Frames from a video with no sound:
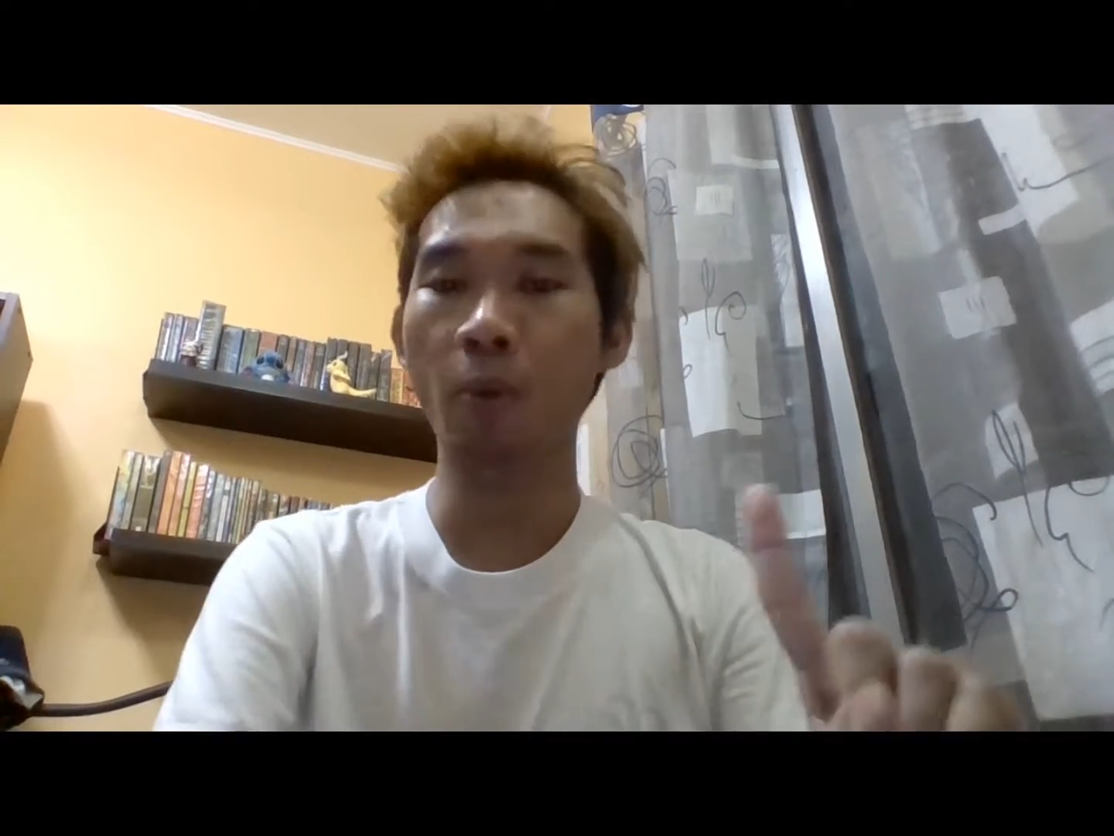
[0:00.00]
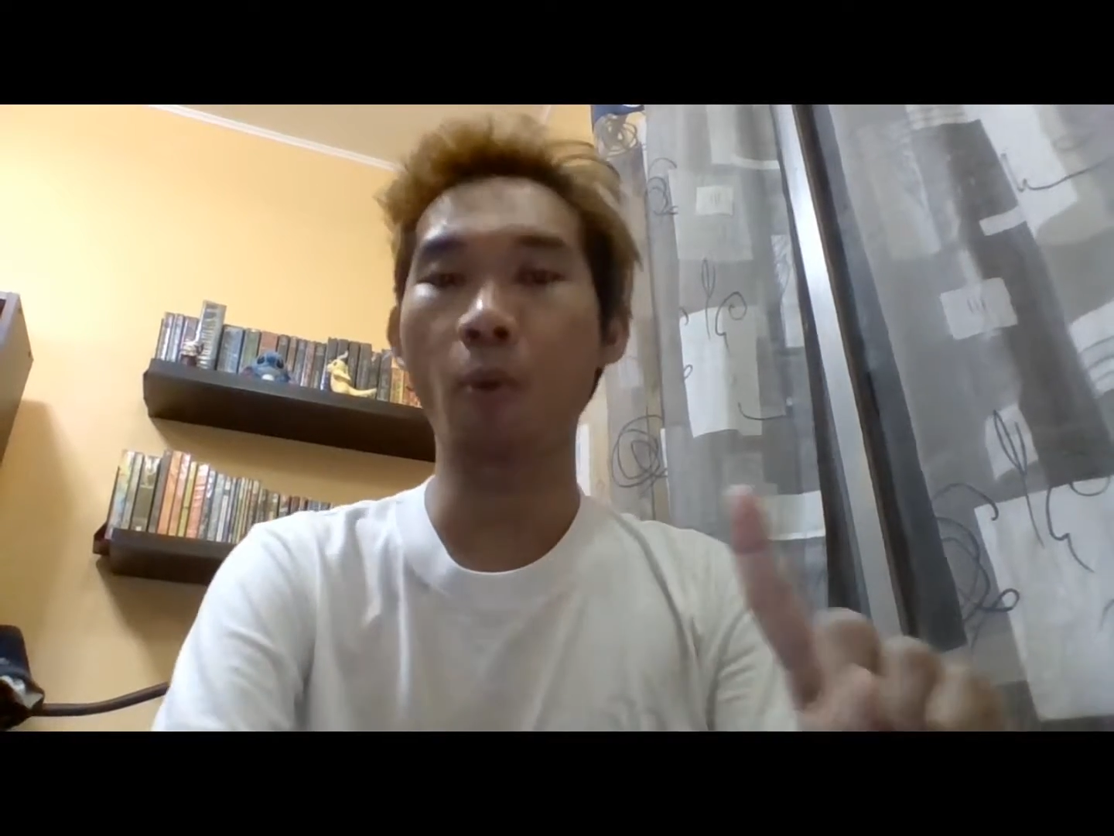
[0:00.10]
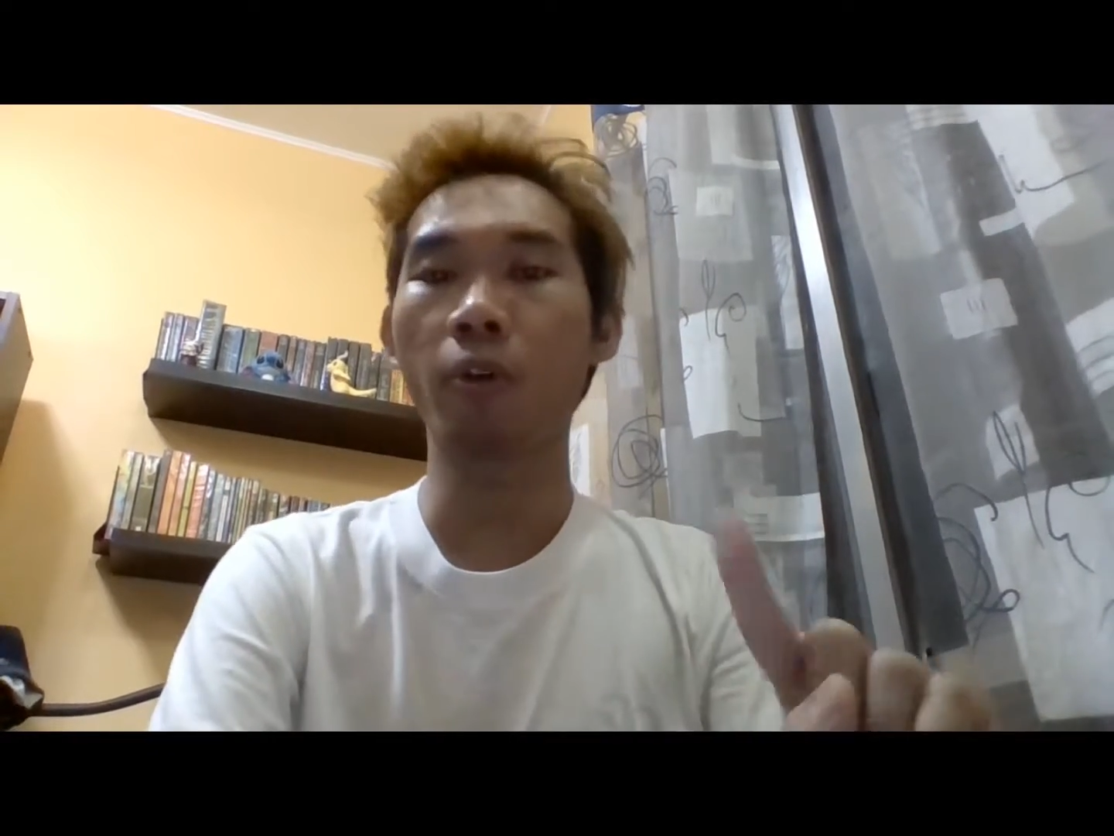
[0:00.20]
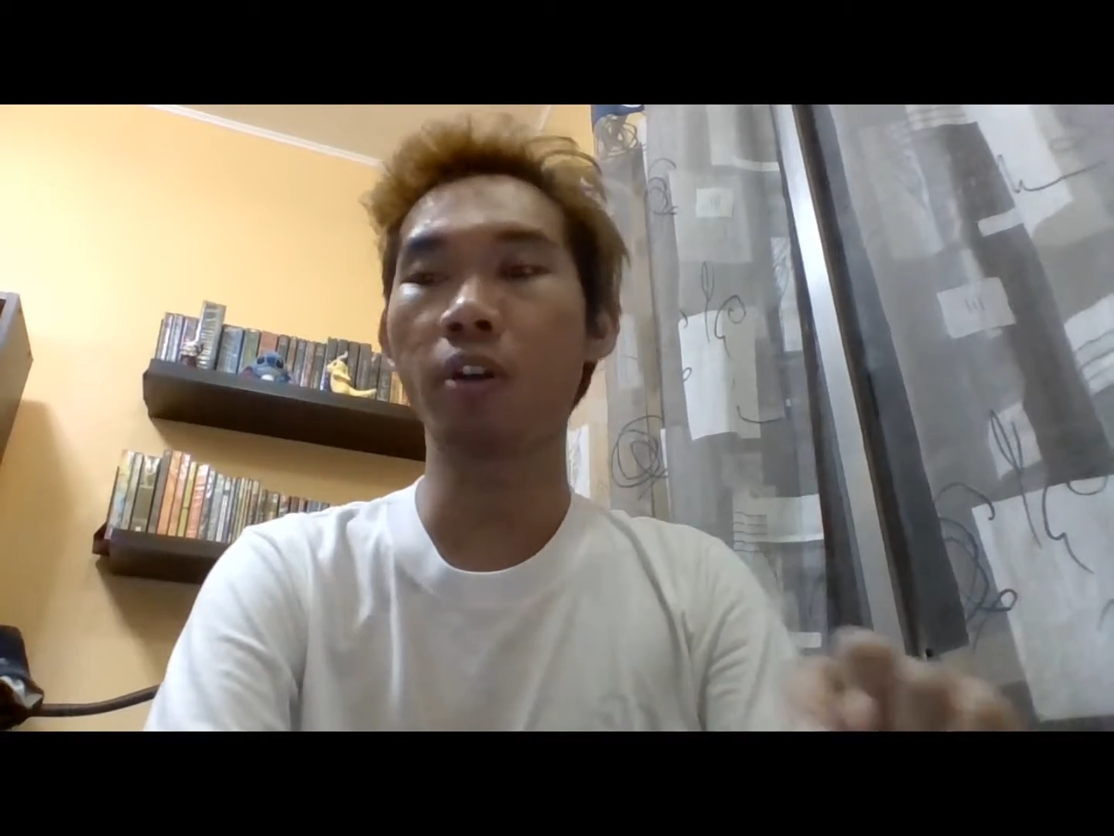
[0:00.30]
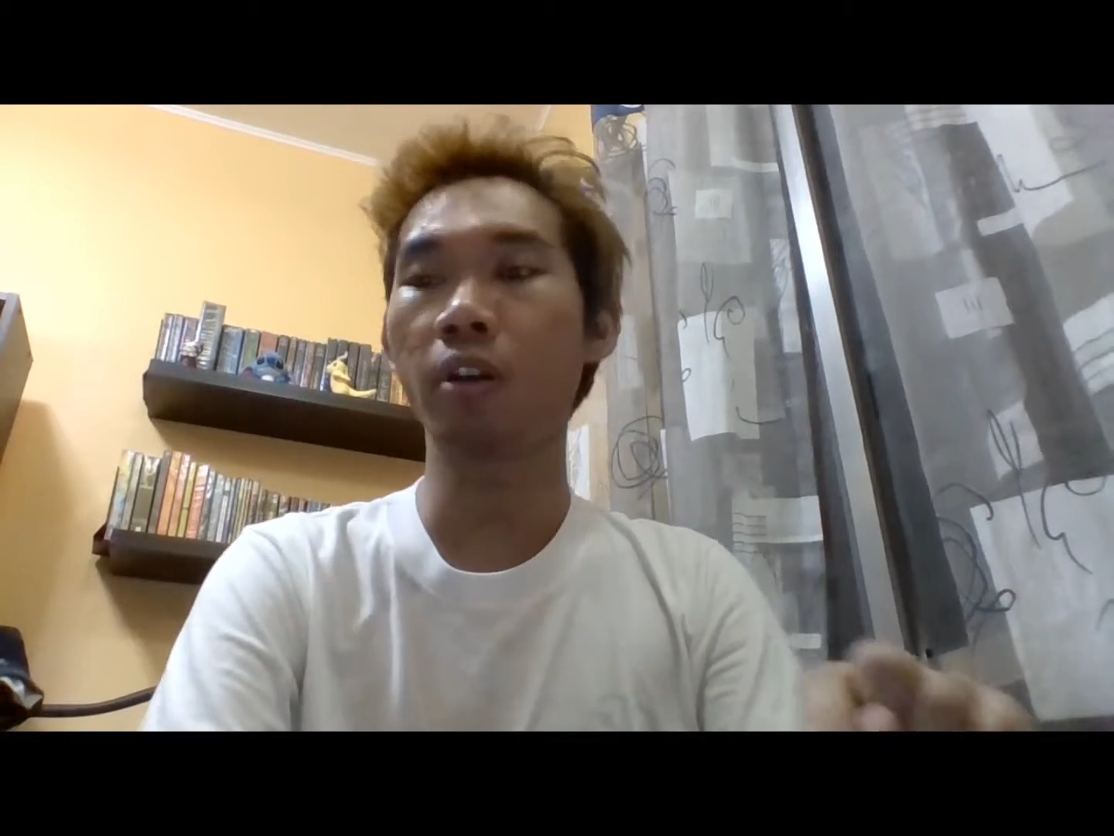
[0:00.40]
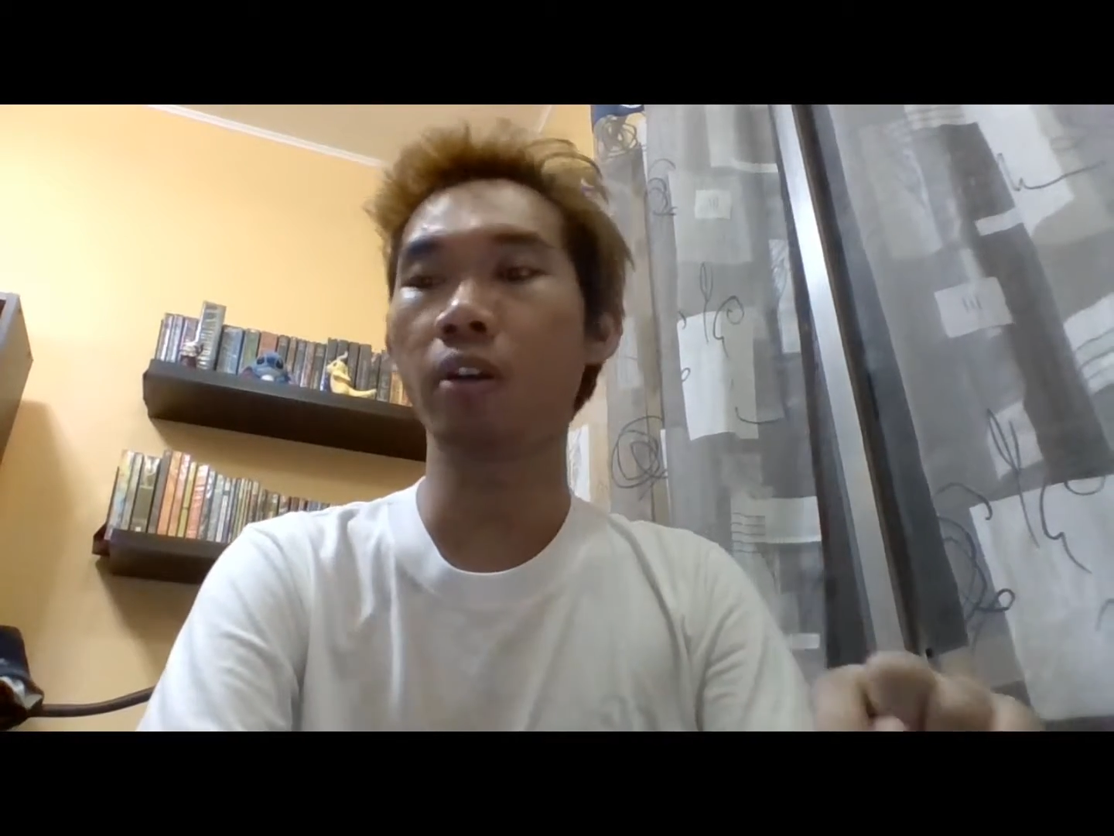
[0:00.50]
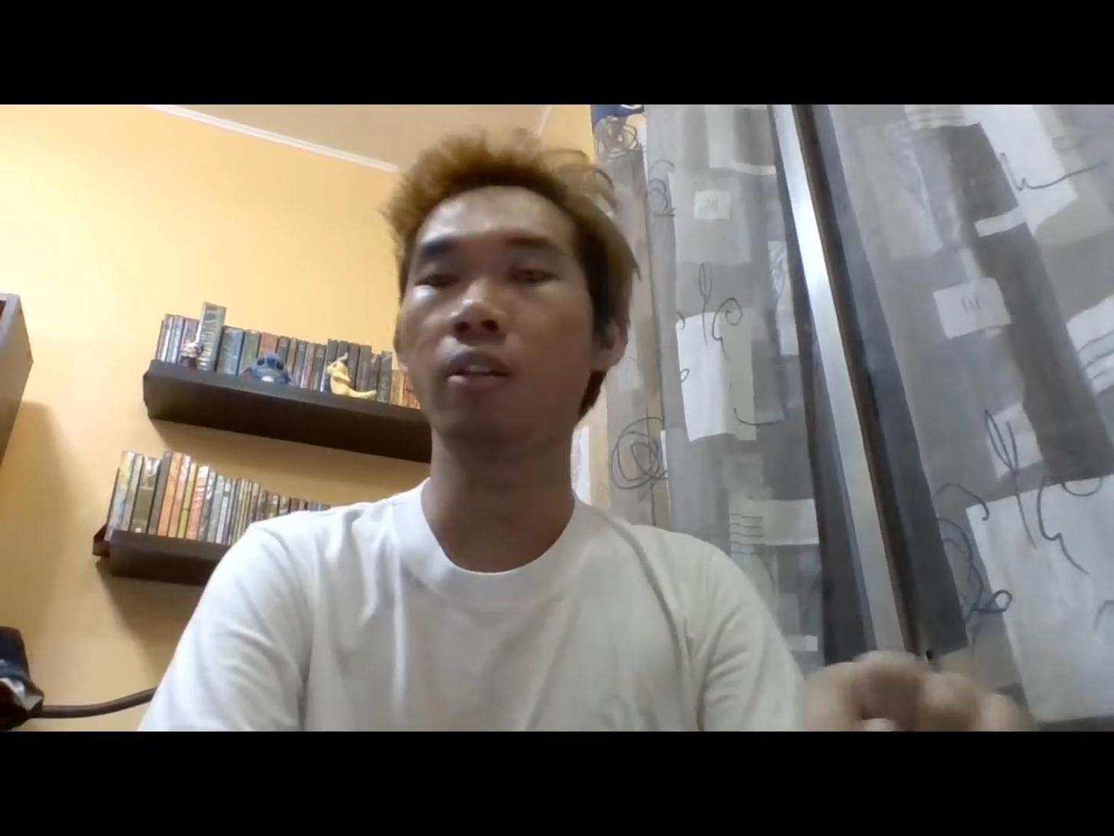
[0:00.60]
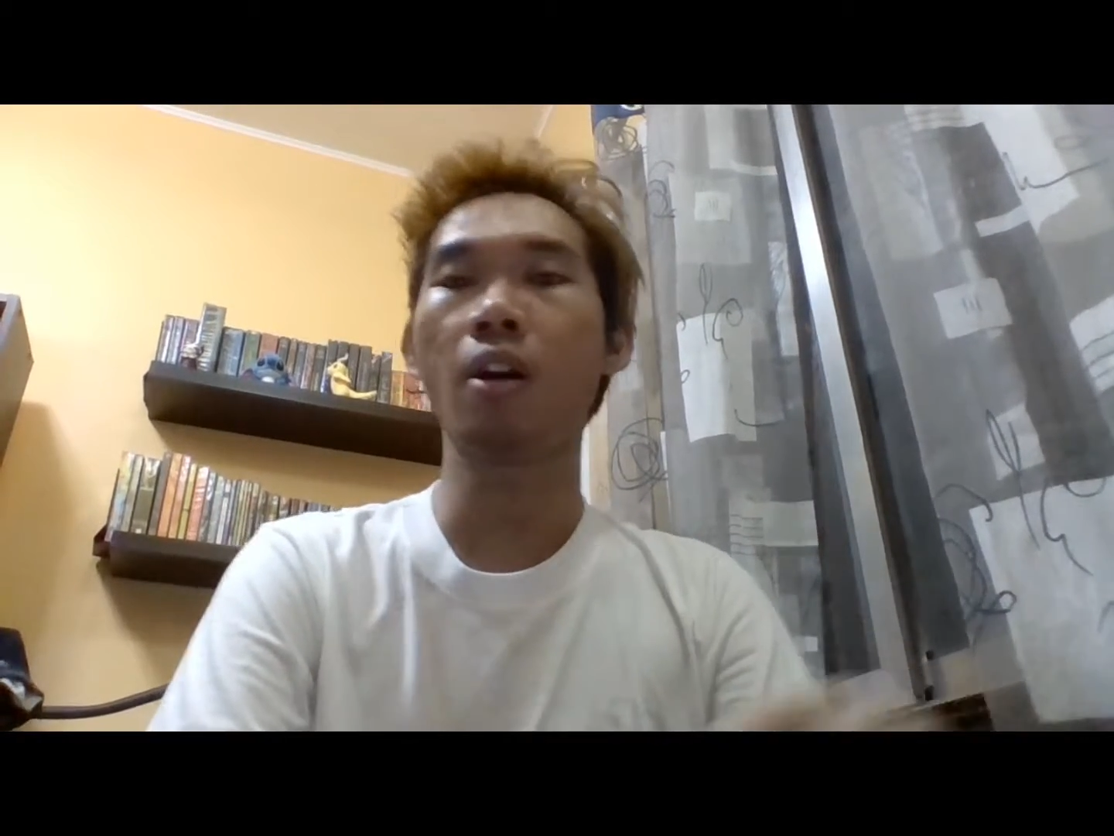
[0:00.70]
or